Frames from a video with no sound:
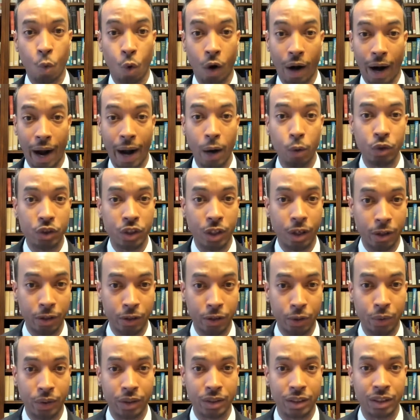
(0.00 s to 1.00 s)
where I was
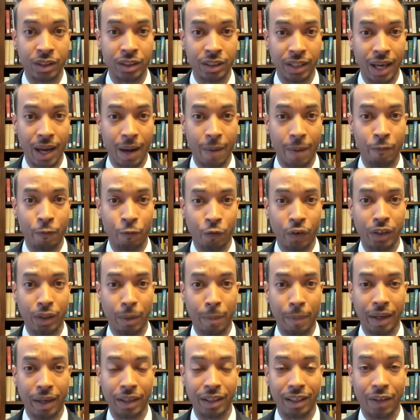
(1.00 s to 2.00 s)
arguing to Sam
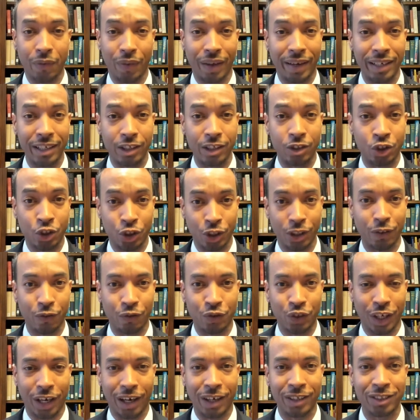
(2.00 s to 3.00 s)
fundamentally that he should
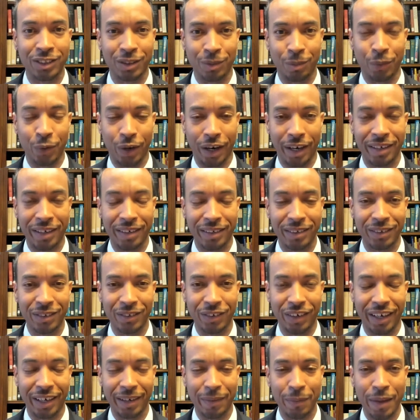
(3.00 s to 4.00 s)
have talked to Brett,
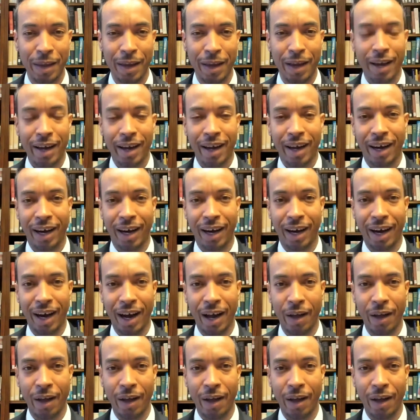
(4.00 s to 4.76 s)
right? Mm-hmm.